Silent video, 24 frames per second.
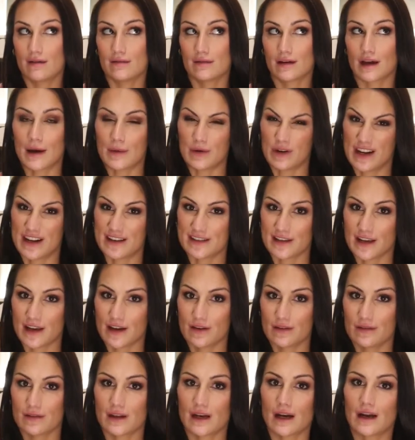a couple days
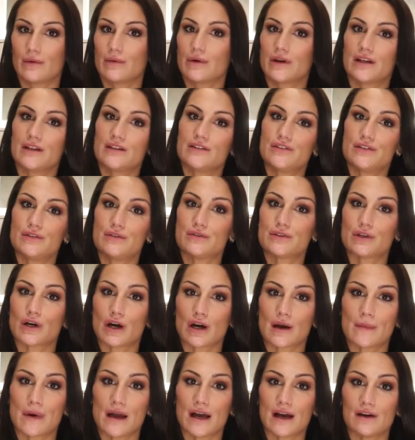ago that I wanted to
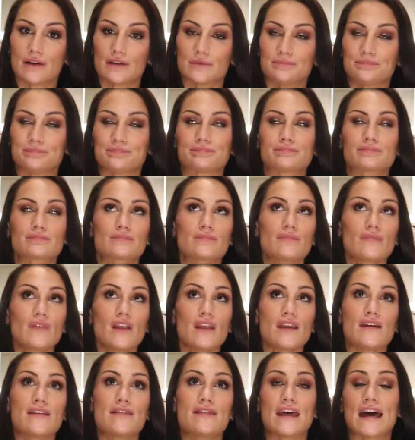talk about
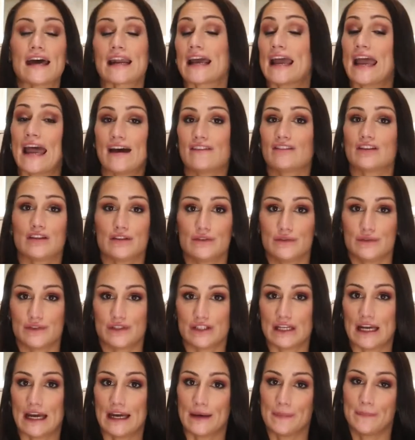that I haven't used
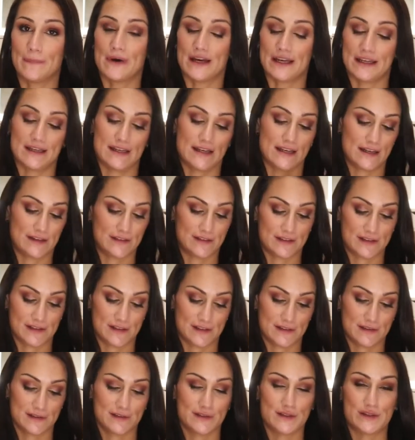yet, but
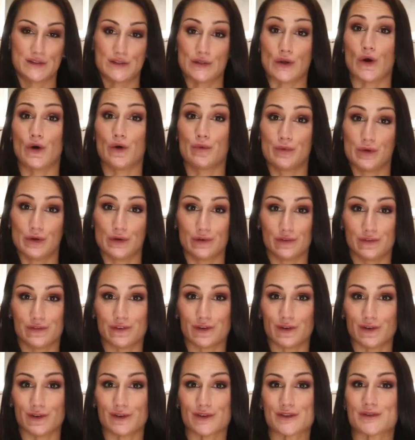it's so
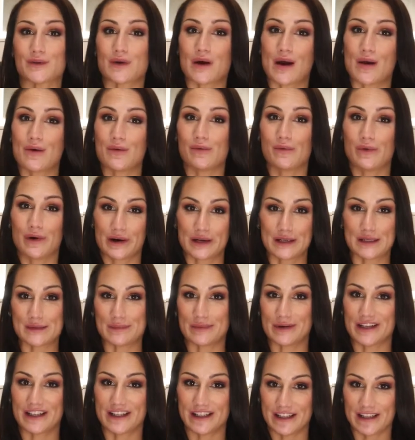beautiful. So I wanted to
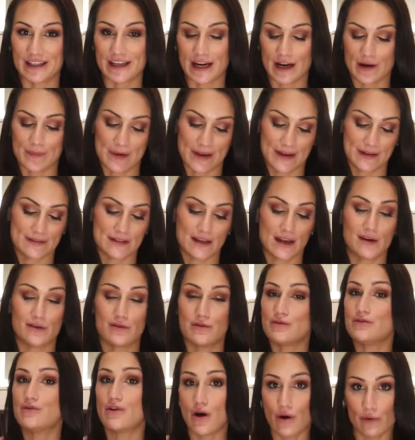put it in here because I
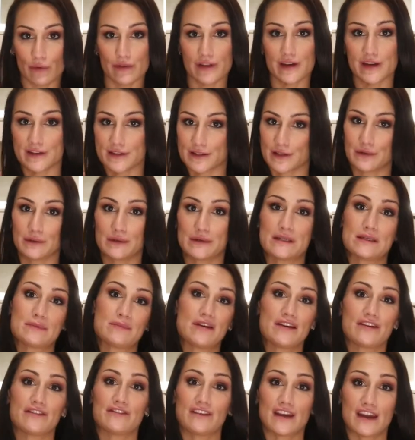know that it's going to
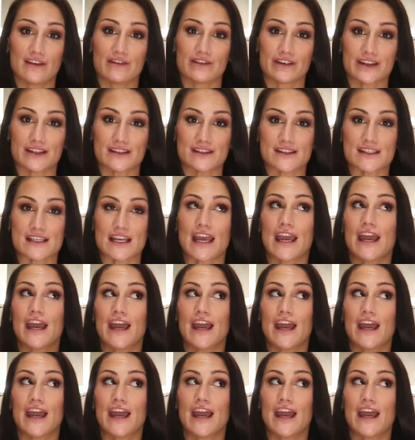be a favorites